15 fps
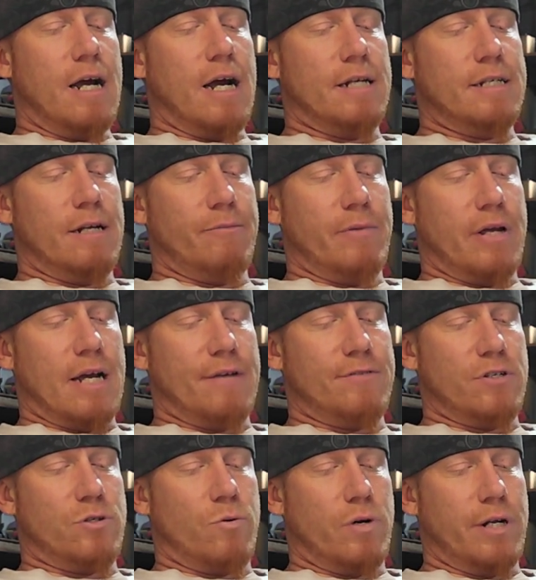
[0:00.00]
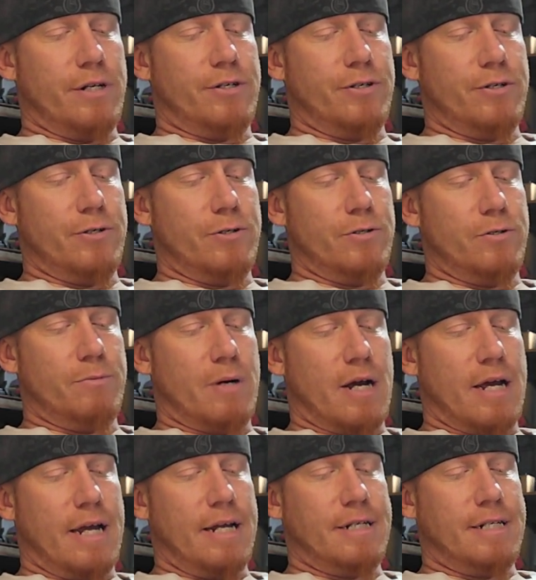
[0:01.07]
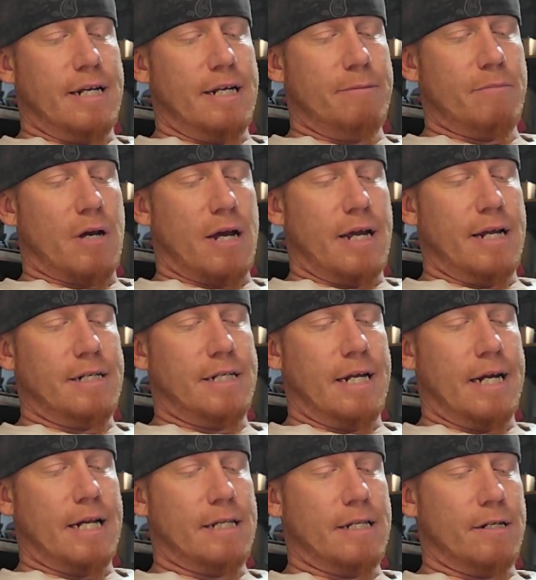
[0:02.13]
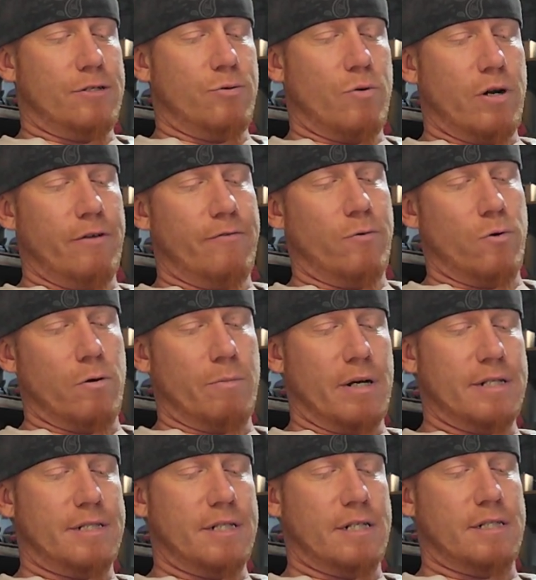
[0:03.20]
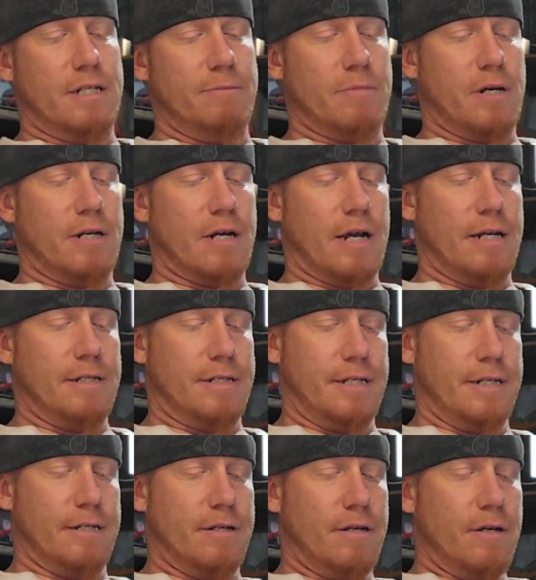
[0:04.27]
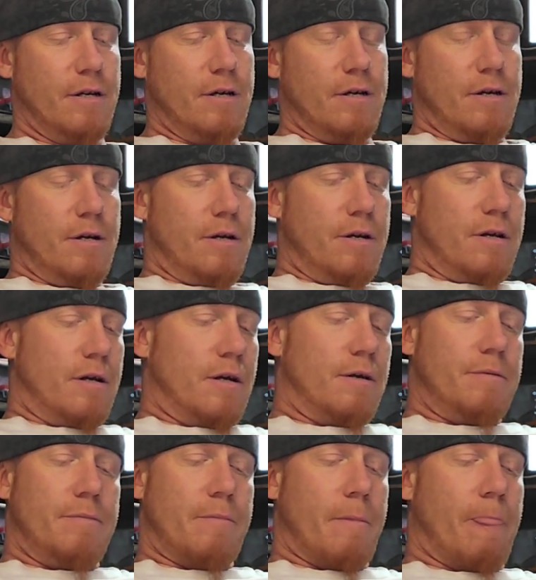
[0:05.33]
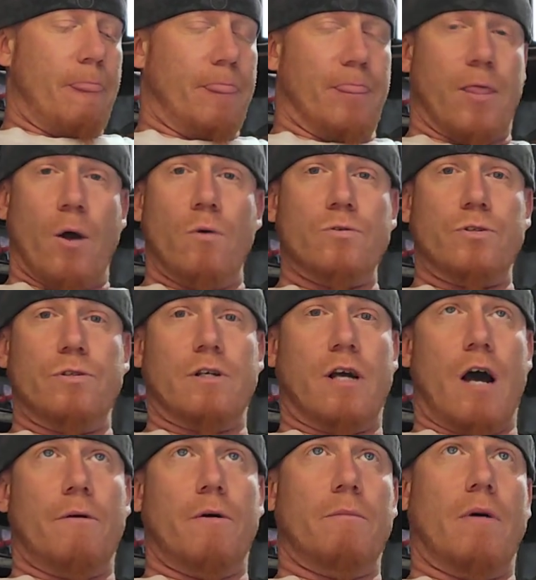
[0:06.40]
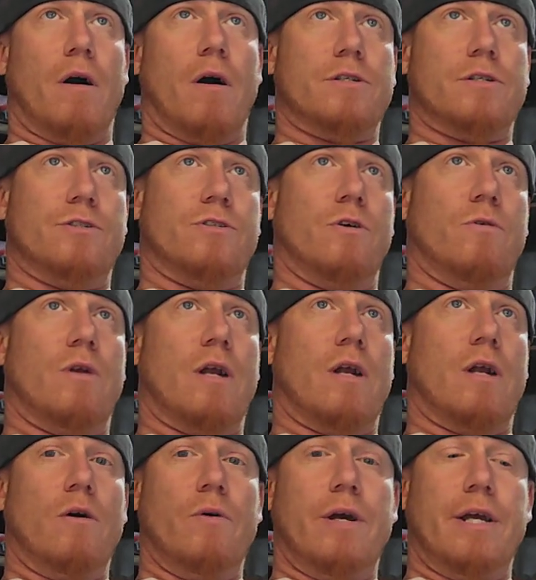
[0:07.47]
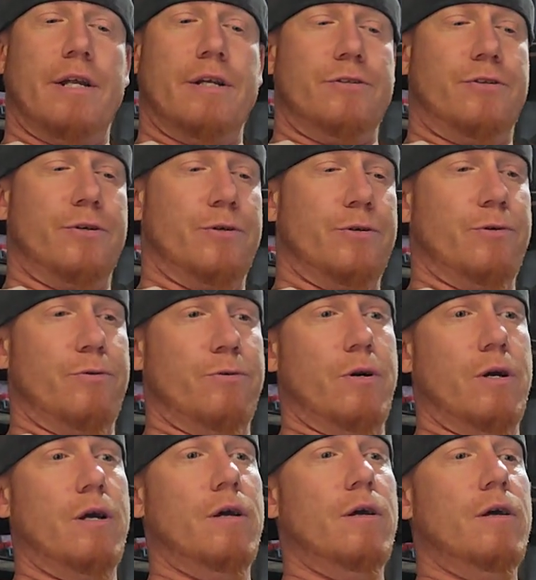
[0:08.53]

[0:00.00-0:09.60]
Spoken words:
And then we have the 22x18x18, and then 24x16x19. Those are the common boxes. So when I go into